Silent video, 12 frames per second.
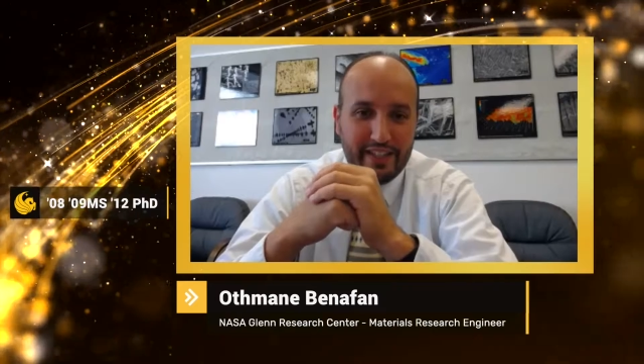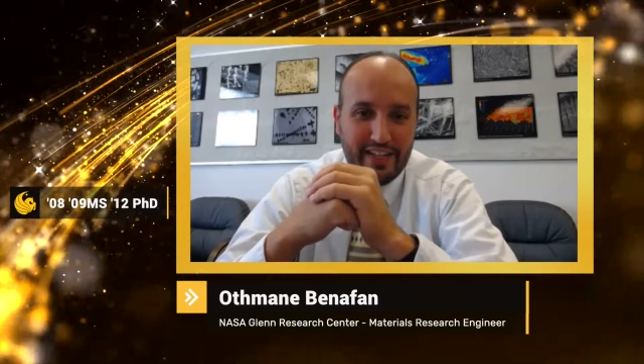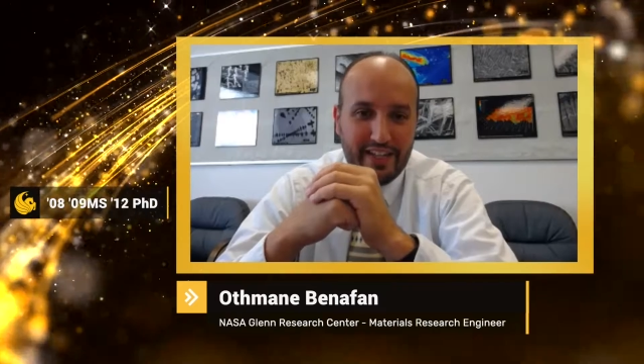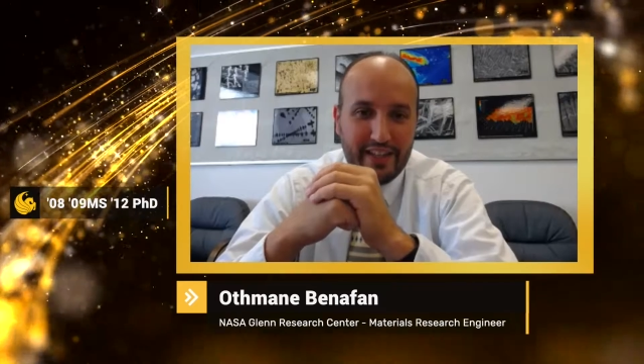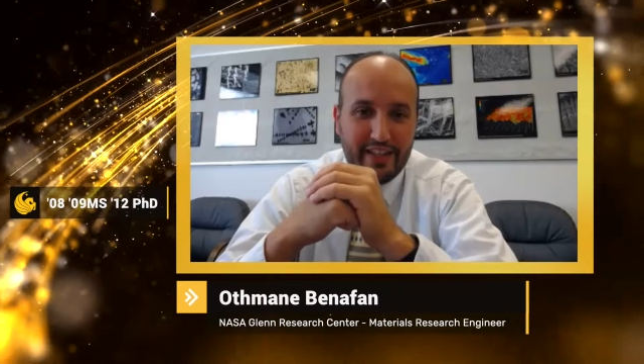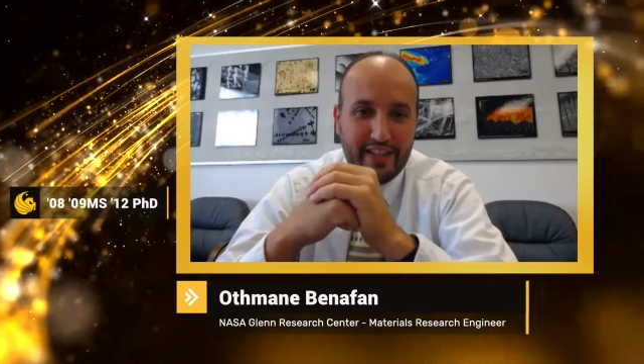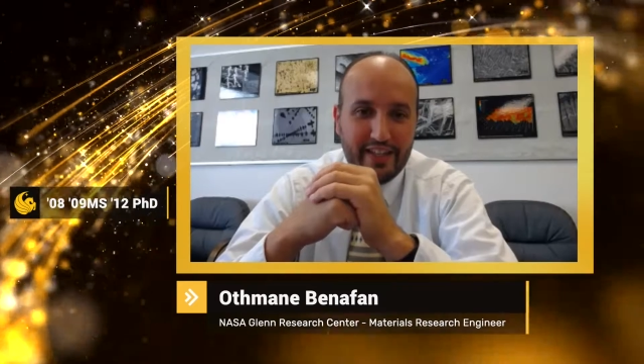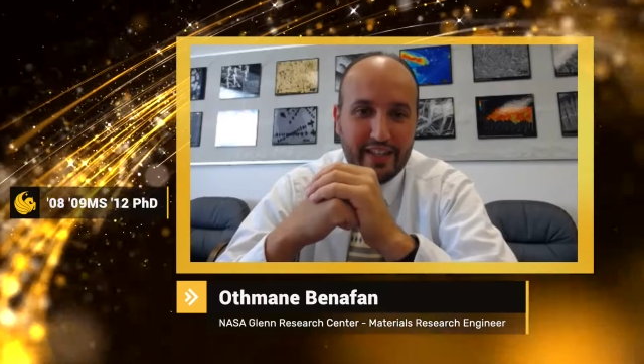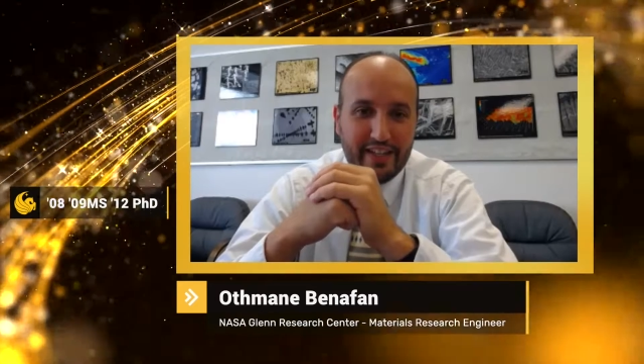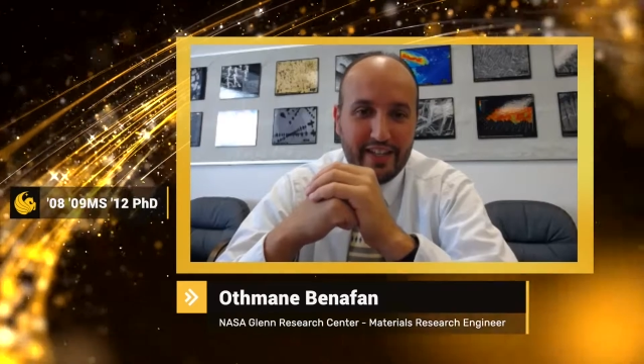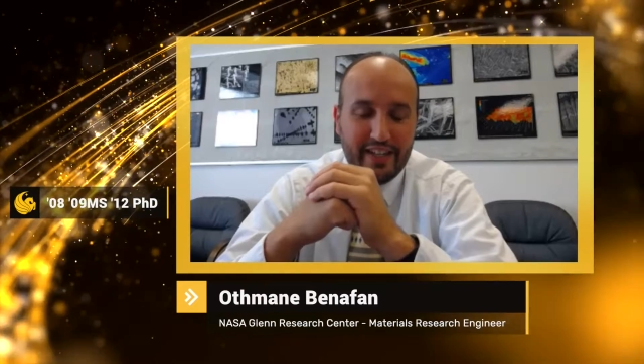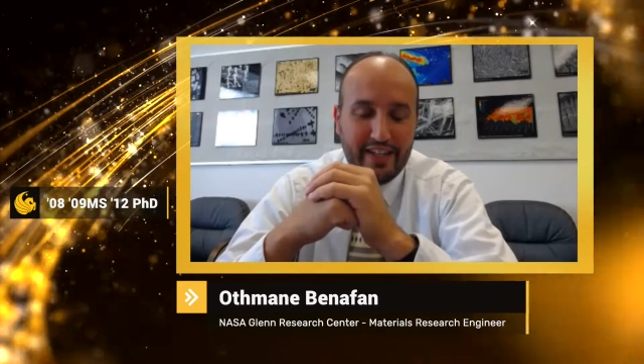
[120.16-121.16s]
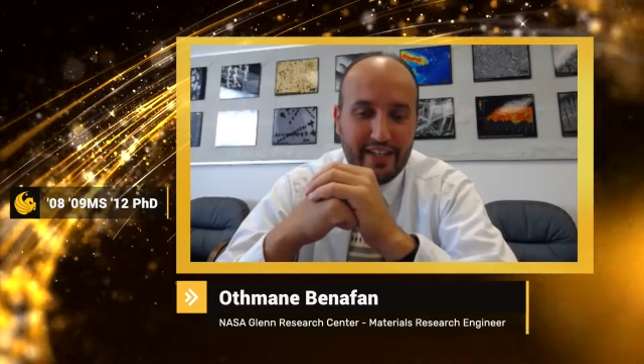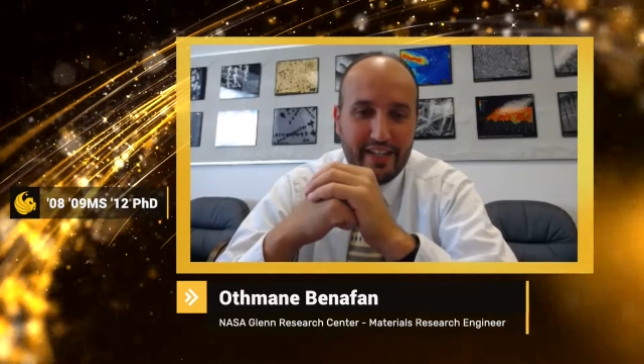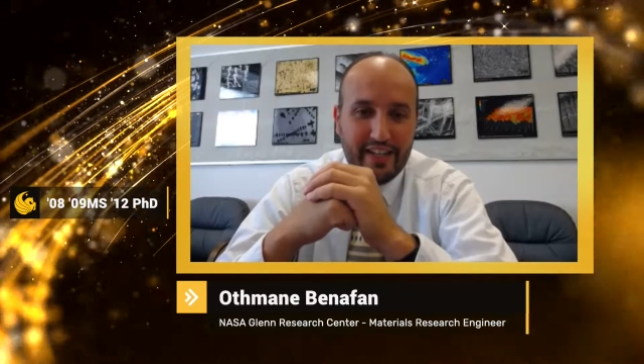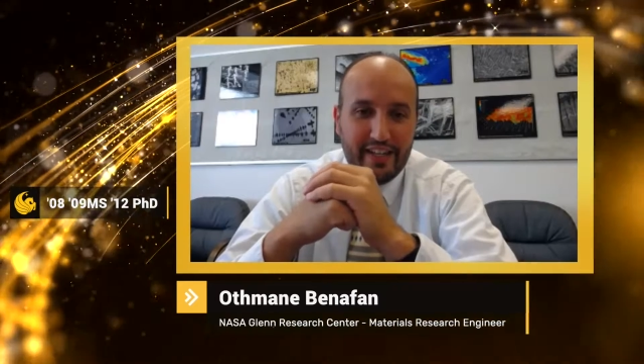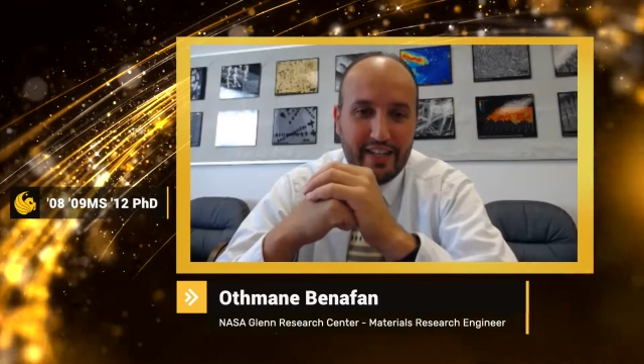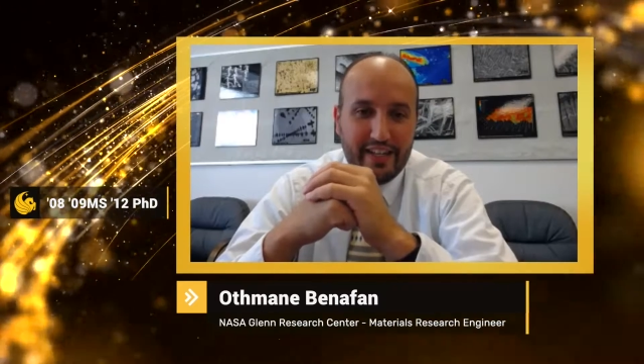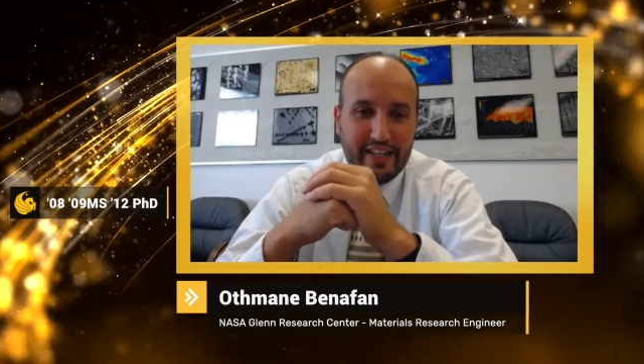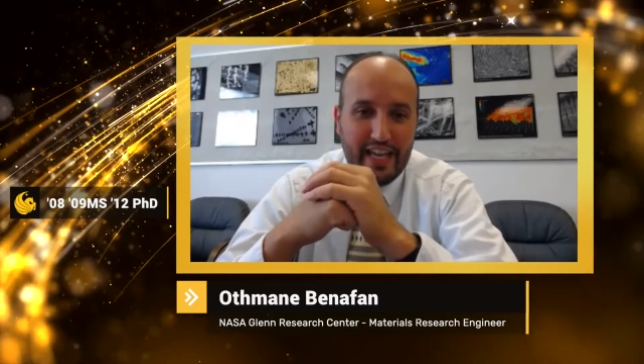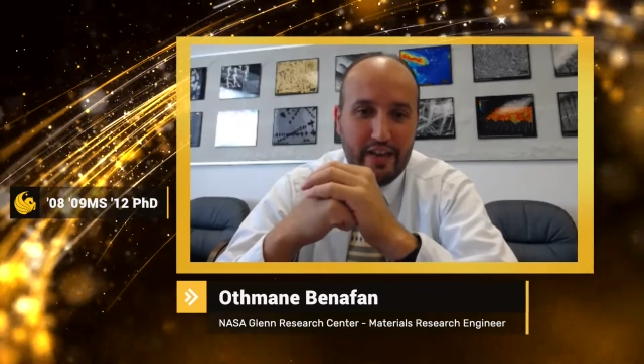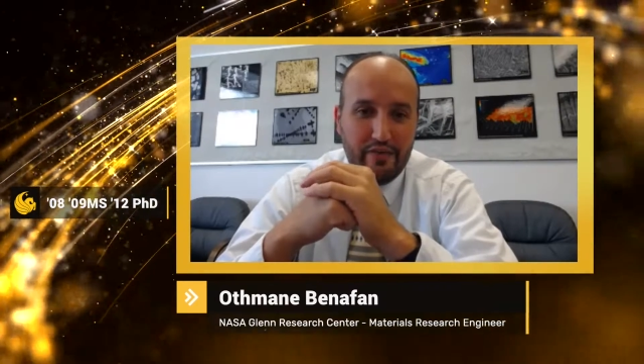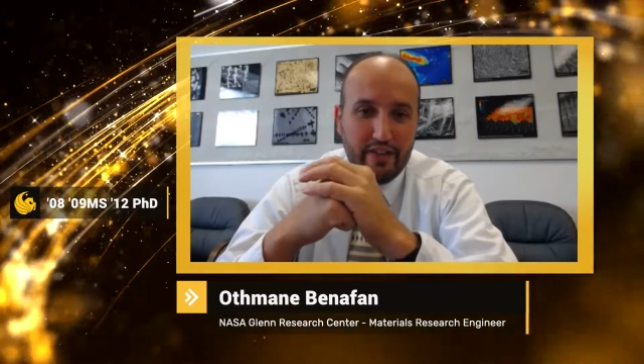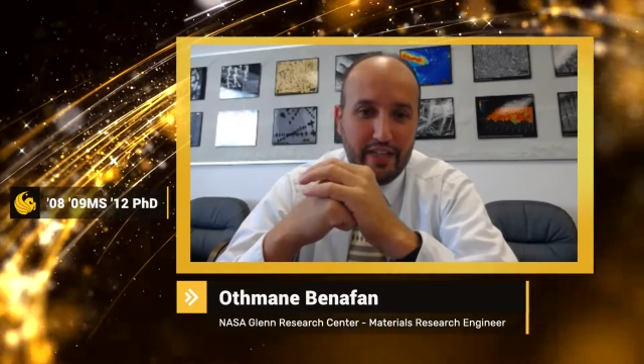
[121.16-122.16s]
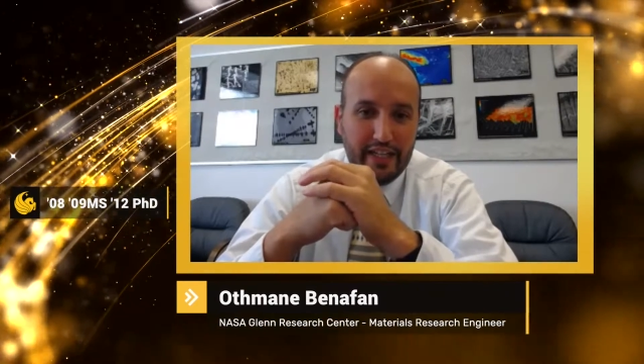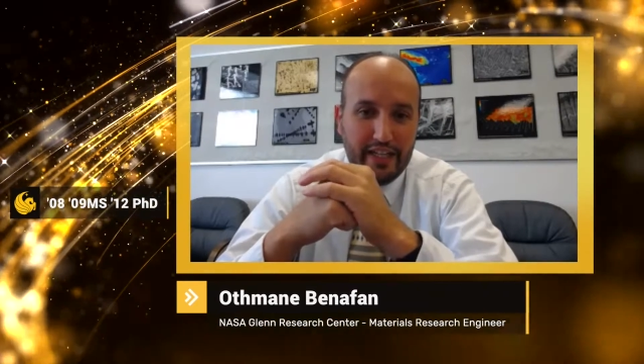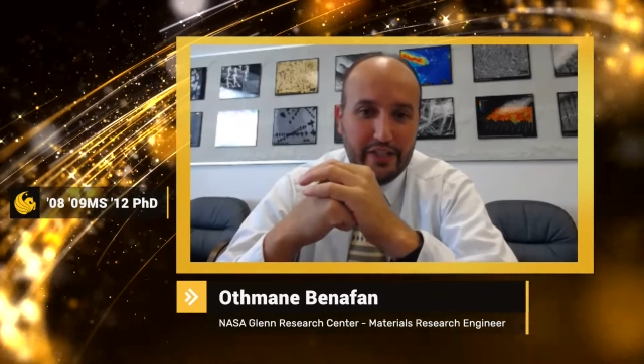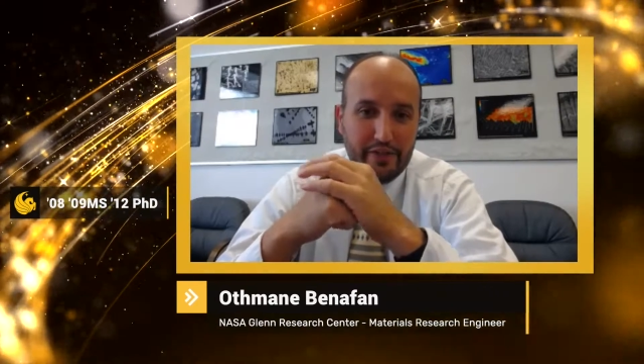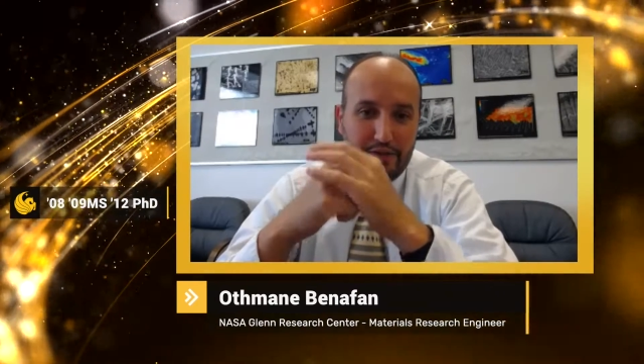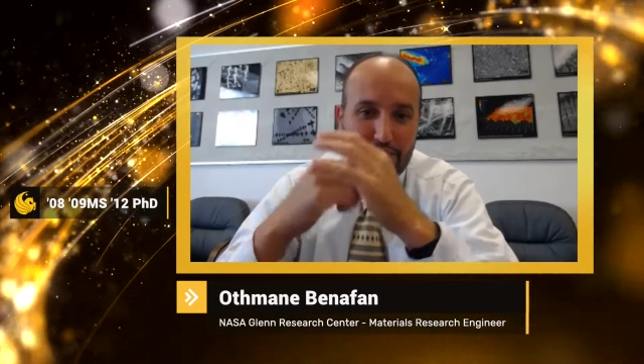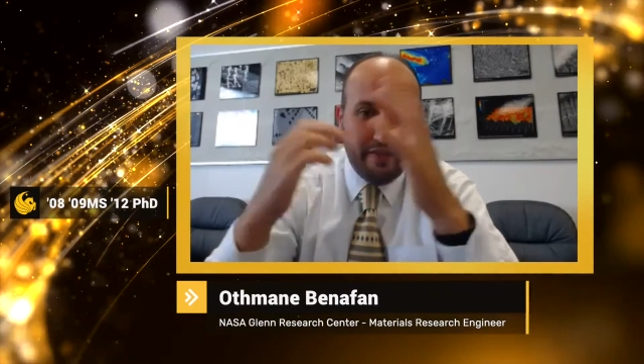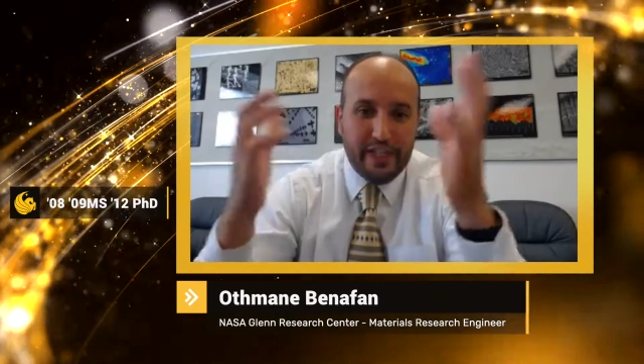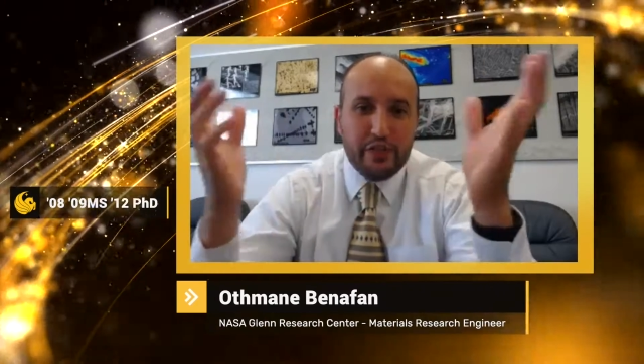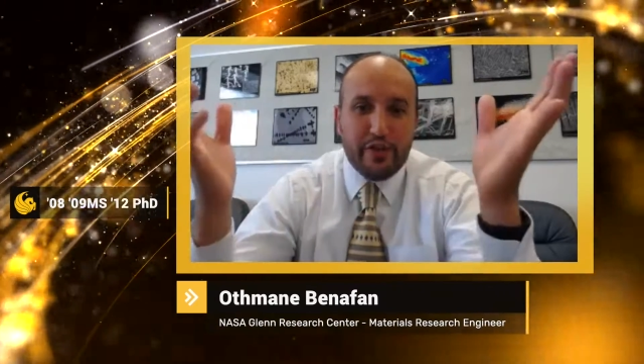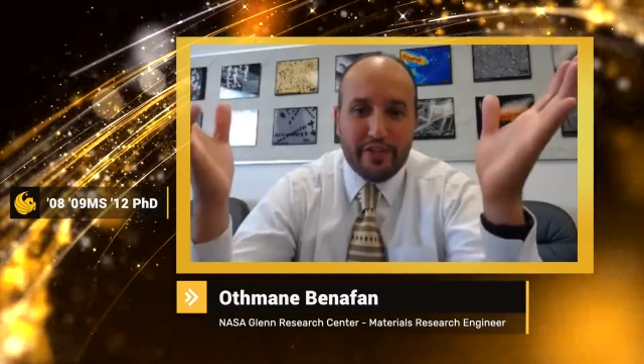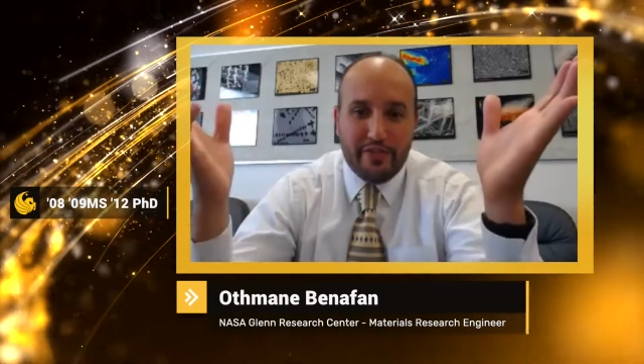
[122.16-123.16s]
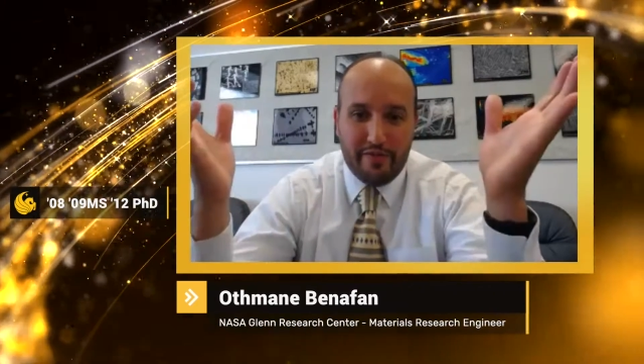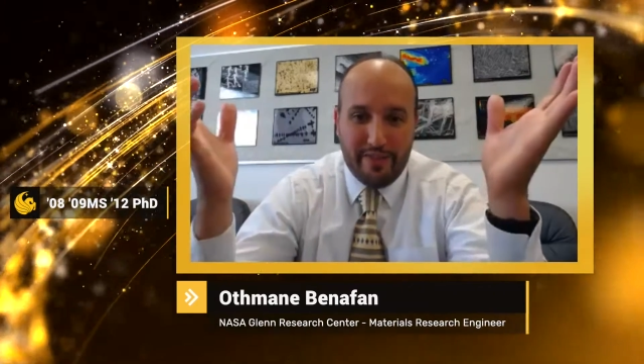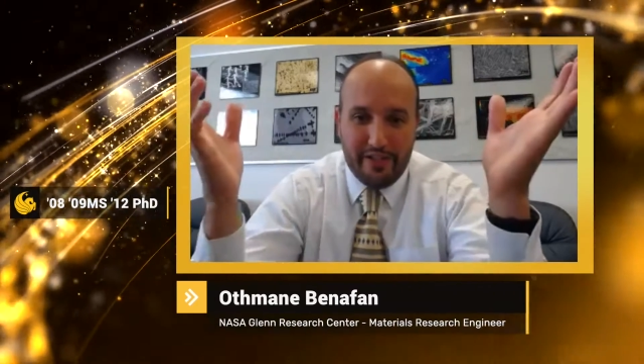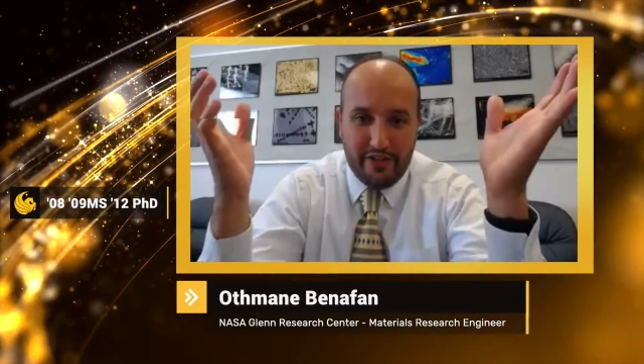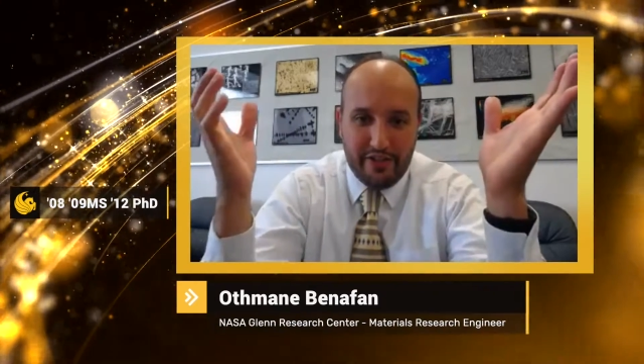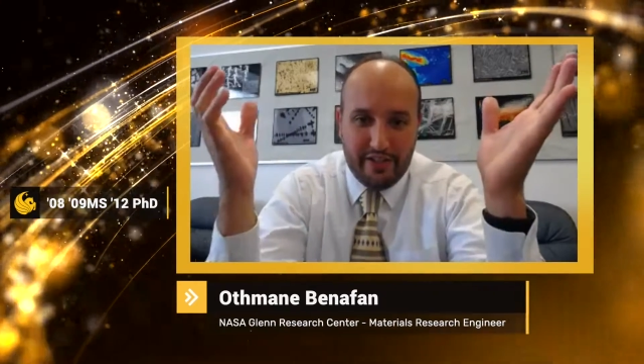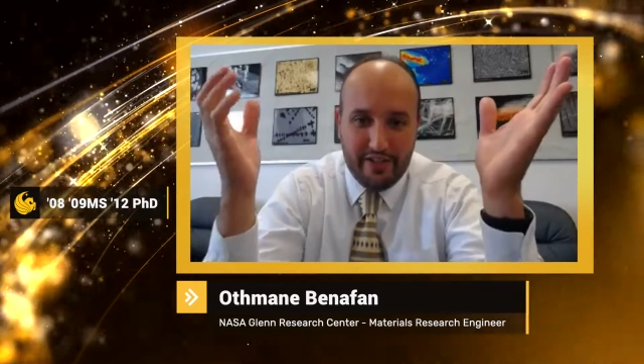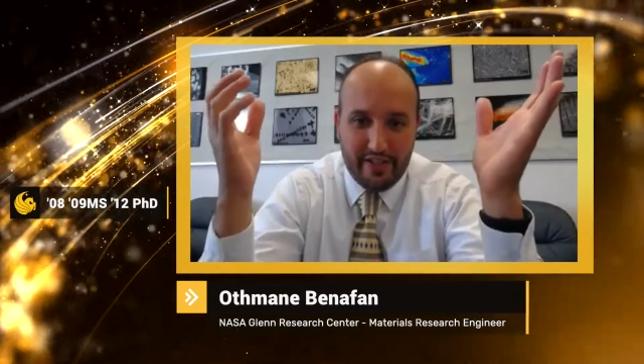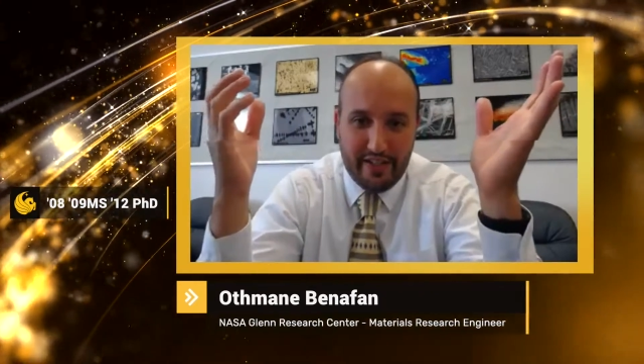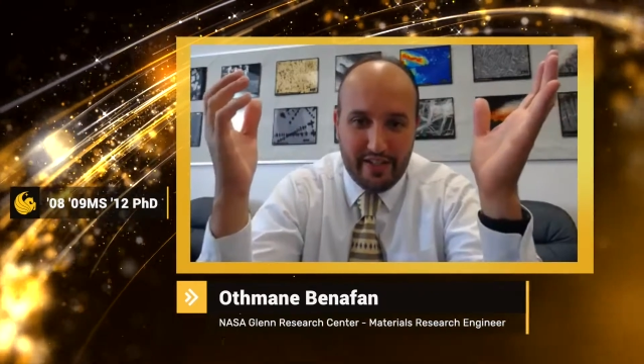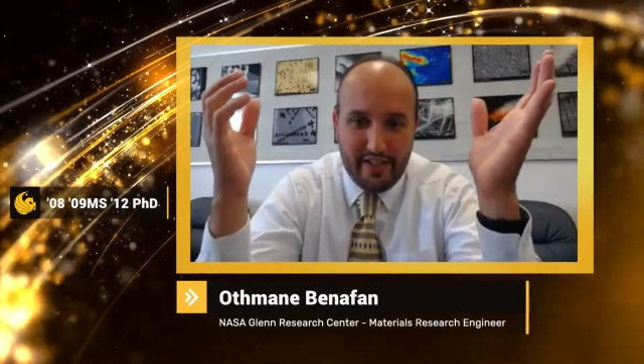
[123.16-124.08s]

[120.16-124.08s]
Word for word: Vaidyanathan, uh, gave a lecture on phase transformations.